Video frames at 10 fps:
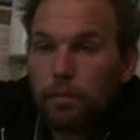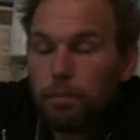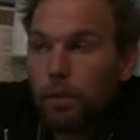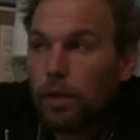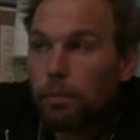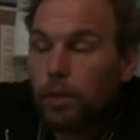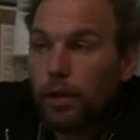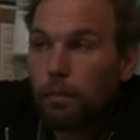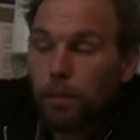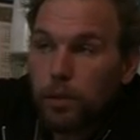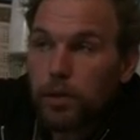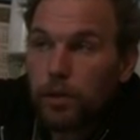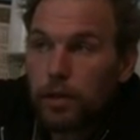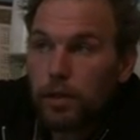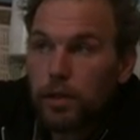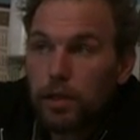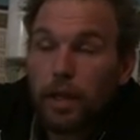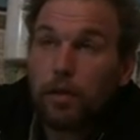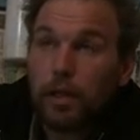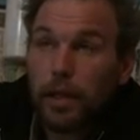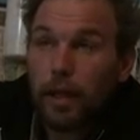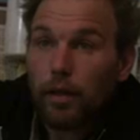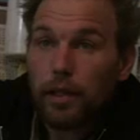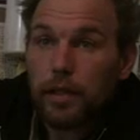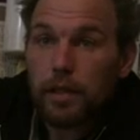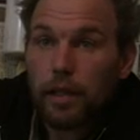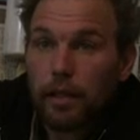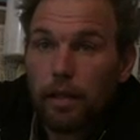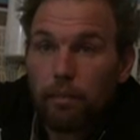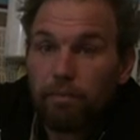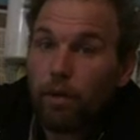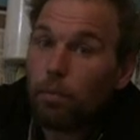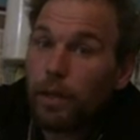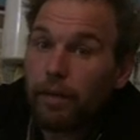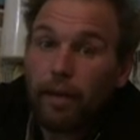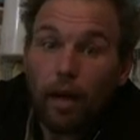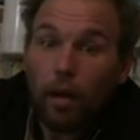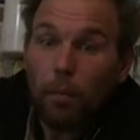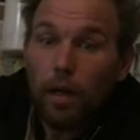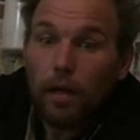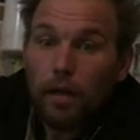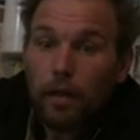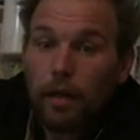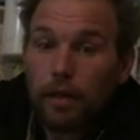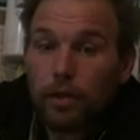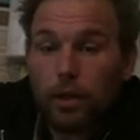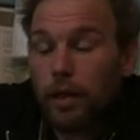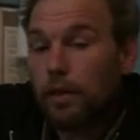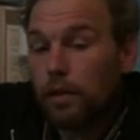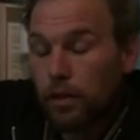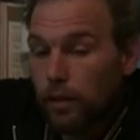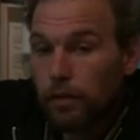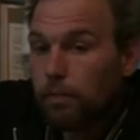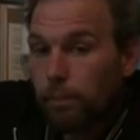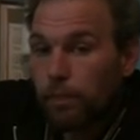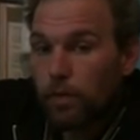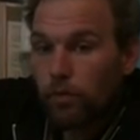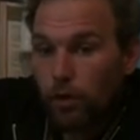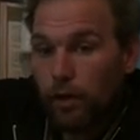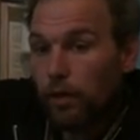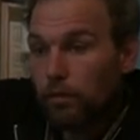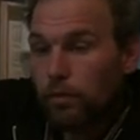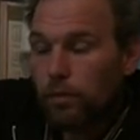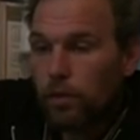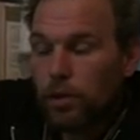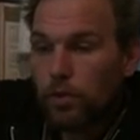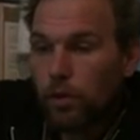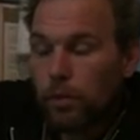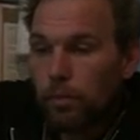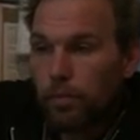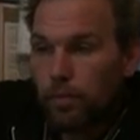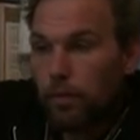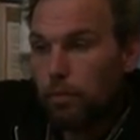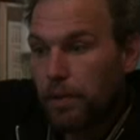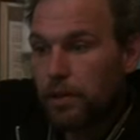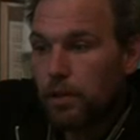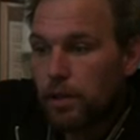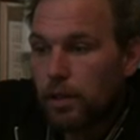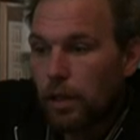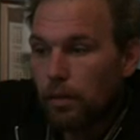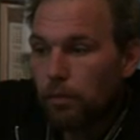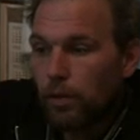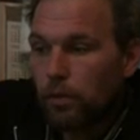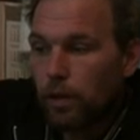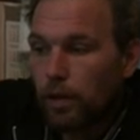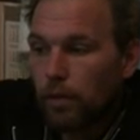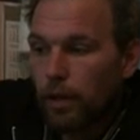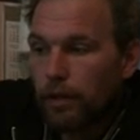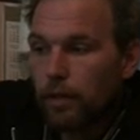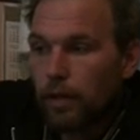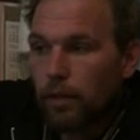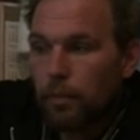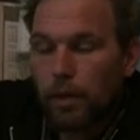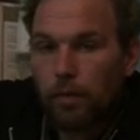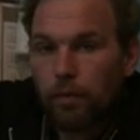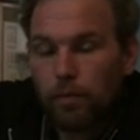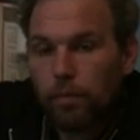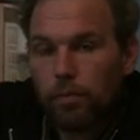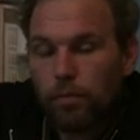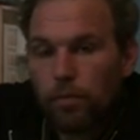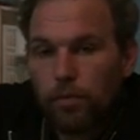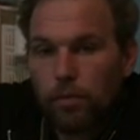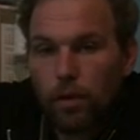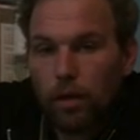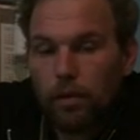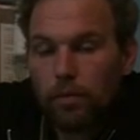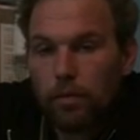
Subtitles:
putting up posters to secretaries saying that I'm filming them and trying to destroy the business that I'm doing, right? Like, I mean, not